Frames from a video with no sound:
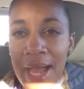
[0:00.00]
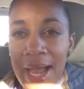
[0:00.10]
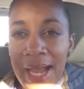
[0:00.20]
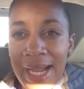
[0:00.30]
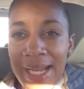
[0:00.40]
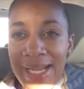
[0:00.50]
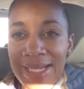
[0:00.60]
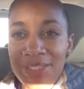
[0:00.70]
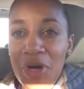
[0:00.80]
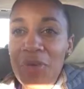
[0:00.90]

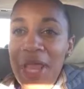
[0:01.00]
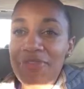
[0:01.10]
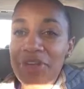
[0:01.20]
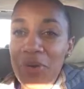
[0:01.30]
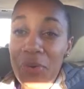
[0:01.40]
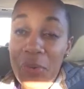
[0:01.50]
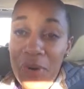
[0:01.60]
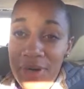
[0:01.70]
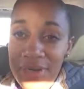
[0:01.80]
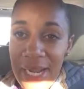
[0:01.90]
I don't have to go to
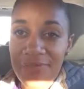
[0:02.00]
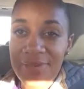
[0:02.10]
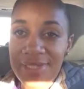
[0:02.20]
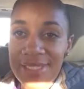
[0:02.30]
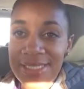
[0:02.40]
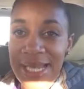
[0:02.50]
work after this.